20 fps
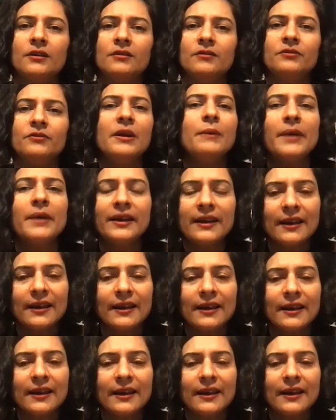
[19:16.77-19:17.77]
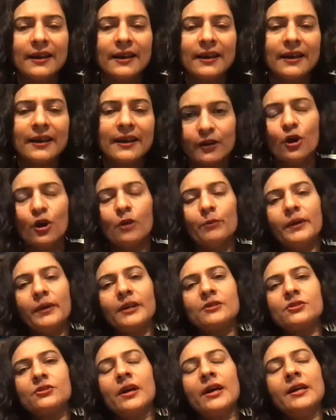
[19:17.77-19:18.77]
women and ec- their
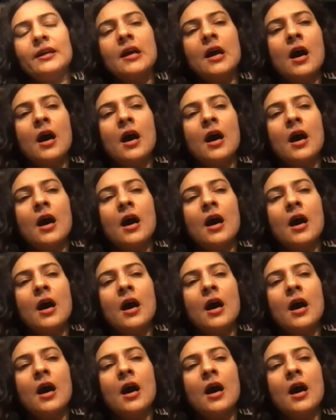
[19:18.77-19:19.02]
economics, right?